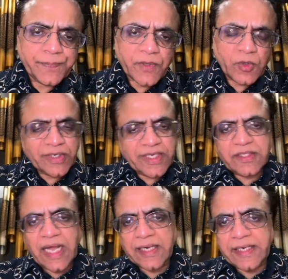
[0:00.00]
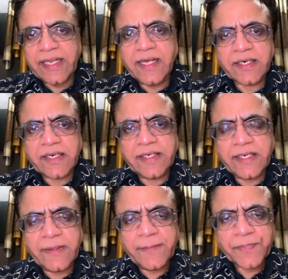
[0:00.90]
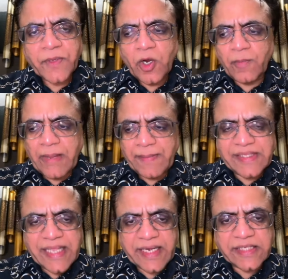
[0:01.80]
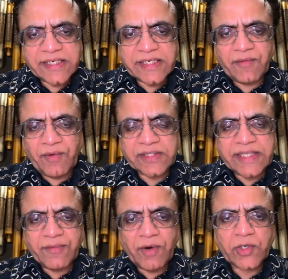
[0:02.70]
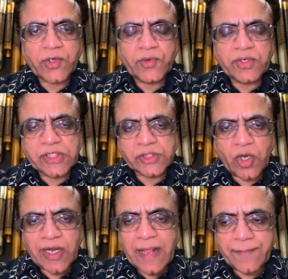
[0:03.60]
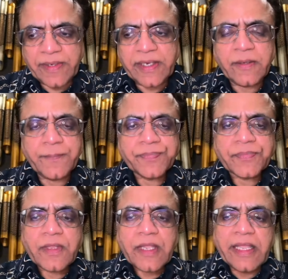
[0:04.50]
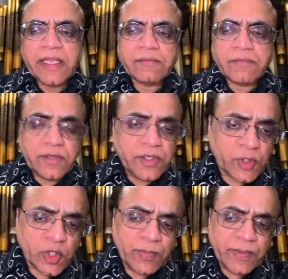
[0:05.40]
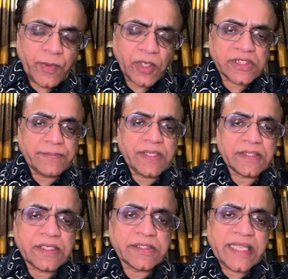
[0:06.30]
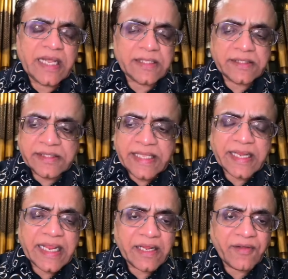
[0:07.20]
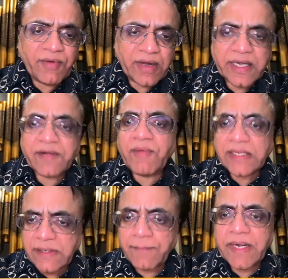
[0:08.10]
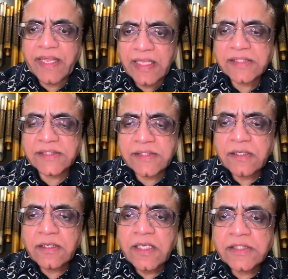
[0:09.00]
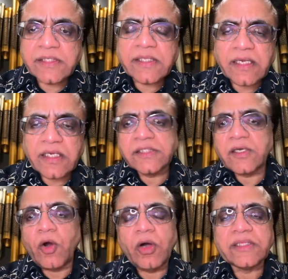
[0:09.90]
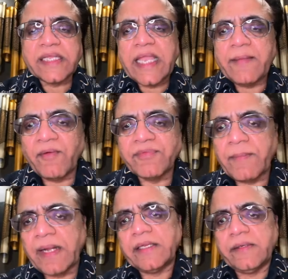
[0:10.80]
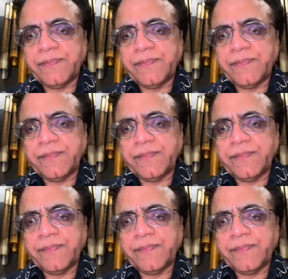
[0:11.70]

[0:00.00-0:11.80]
unki dal nahi gal rahi hai. Or maybe their agenda, what they want to do, it is not happening. And it could be possible if they are getting funded by somebody else. See, there is all the game of the money.